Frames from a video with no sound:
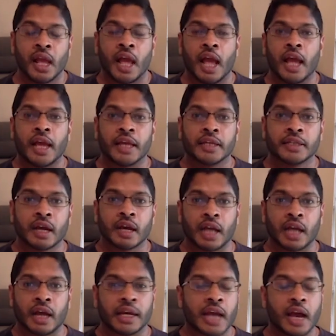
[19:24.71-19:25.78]
And
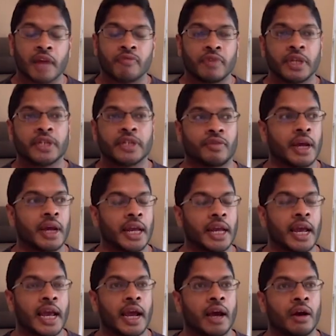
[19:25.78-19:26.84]
I can't reiterate
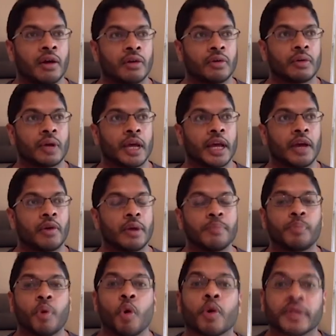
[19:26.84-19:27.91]
how
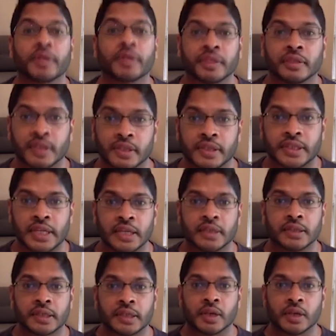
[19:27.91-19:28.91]
important this is.